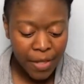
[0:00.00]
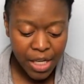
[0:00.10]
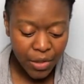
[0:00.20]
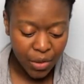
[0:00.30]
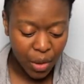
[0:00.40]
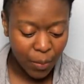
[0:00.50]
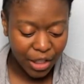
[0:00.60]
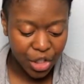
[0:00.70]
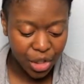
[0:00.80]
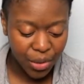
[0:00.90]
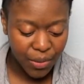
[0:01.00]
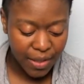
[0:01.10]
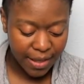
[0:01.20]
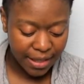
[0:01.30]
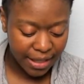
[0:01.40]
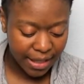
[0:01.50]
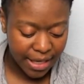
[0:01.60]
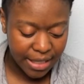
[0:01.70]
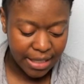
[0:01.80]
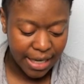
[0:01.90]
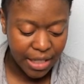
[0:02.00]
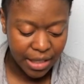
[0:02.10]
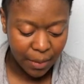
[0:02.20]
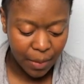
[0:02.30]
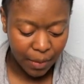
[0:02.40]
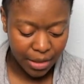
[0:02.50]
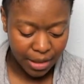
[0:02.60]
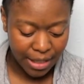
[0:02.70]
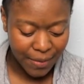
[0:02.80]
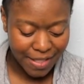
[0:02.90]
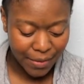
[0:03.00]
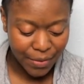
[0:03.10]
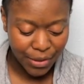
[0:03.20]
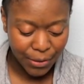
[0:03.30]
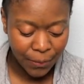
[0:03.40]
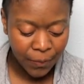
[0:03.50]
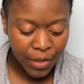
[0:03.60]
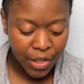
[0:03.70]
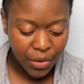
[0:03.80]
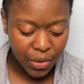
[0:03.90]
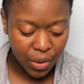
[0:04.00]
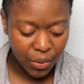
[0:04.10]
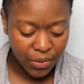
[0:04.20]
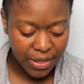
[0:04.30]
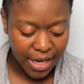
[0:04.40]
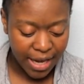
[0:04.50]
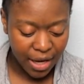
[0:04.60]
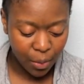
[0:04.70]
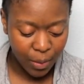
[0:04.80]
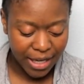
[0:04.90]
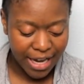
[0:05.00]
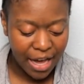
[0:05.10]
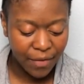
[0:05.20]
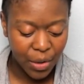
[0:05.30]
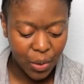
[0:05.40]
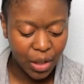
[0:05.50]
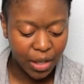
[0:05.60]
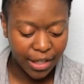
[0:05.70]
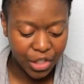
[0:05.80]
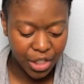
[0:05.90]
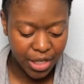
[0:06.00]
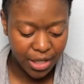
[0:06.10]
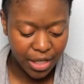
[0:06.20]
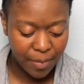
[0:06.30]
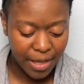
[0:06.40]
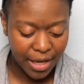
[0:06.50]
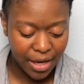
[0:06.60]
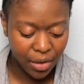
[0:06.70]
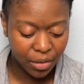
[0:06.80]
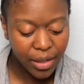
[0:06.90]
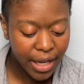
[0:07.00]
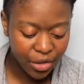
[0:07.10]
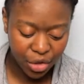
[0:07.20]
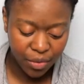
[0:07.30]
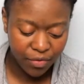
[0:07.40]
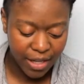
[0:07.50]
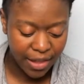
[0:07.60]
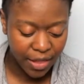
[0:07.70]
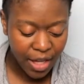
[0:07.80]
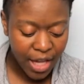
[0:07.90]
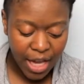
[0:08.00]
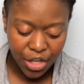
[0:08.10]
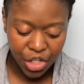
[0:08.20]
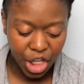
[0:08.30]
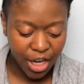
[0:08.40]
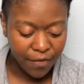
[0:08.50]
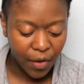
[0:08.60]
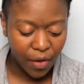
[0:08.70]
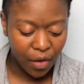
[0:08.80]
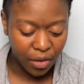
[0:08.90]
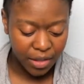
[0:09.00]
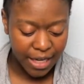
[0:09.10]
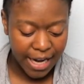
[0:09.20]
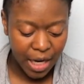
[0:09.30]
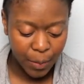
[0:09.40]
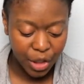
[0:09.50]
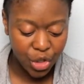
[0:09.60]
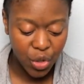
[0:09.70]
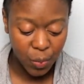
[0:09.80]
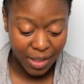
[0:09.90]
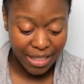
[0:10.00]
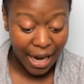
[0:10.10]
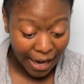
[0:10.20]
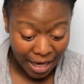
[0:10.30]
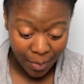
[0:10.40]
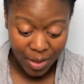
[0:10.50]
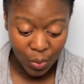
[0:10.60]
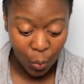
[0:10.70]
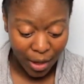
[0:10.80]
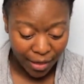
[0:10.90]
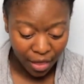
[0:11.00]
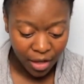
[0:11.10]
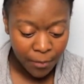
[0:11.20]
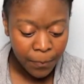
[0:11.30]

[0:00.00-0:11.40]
So we can choose the date that we want it to count down to. So say we have a new collection coming out June 5th, and check off all day, and we can choose what time as well.